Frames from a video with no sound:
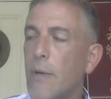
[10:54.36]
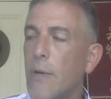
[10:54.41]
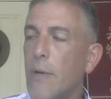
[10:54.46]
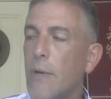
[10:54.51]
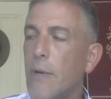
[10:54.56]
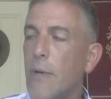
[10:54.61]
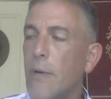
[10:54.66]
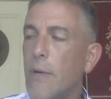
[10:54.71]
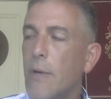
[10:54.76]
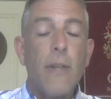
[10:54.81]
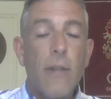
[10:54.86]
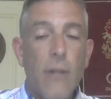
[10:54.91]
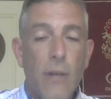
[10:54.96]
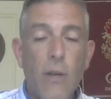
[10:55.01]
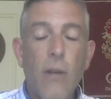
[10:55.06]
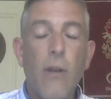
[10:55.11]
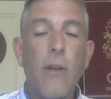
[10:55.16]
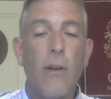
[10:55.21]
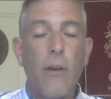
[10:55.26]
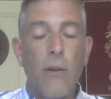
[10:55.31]

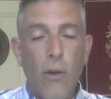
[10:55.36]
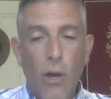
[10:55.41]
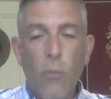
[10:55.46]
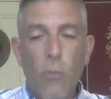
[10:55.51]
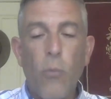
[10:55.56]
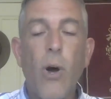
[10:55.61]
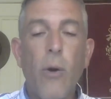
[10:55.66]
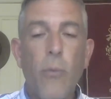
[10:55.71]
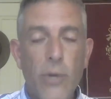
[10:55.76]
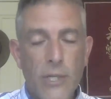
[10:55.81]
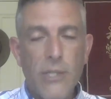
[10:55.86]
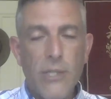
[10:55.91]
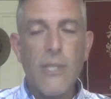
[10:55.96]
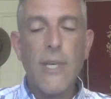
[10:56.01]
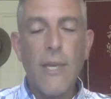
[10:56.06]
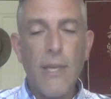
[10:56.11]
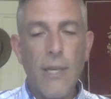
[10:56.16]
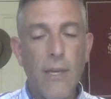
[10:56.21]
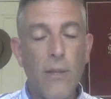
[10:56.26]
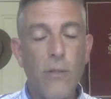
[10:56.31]
even on what we
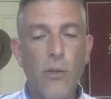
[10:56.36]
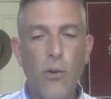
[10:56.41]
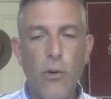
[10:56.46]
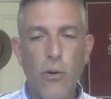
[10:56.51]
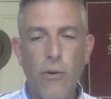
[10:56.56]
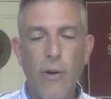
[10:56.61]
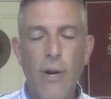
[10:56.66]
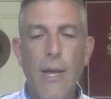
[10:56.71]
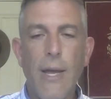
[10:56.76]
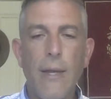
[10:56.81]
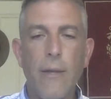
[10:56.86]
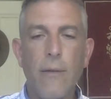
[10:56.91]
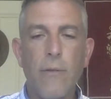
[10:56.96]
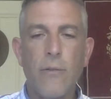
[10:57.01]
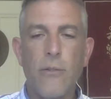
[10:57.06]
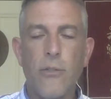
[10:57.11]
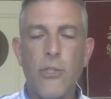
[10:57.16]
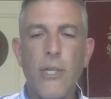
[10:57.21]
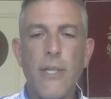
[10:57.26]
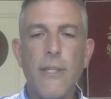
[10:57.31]
see in the Quran,
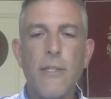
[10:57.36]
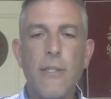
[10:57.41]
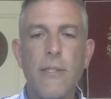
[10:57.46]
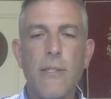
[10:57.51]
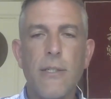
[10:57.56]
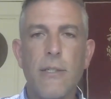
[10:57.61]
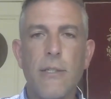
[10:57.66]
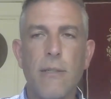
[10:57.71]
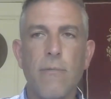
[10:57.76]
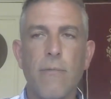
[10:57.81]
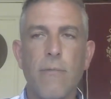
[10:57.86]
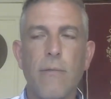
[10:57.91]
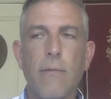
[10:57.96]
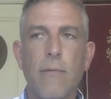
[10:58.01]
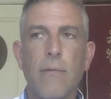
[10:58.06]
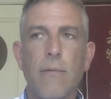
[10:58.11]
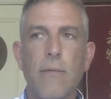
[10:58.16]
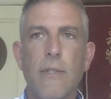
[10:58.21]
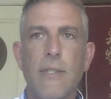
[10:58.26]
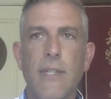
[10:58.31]
Jesus
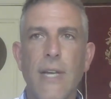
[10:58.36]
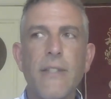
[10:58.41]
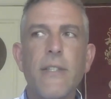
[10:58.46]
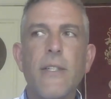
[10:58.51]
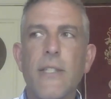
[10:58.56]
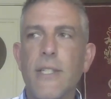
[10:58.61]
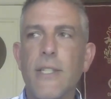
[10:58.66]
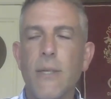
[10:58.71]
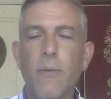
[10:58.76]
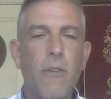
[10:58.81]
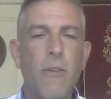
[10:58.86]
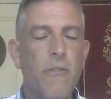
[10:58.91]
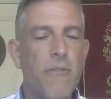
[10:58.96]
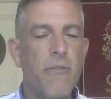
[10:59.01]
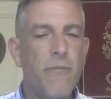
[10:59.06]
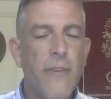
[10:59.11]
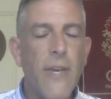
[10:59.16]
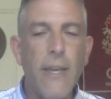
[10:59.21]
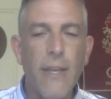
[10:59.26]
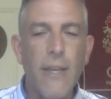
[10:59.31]
doesn't seem to
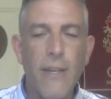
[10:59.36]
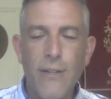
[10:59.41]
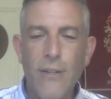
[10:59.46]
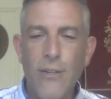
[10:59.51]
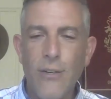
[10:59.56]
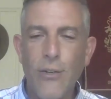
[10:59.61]
fit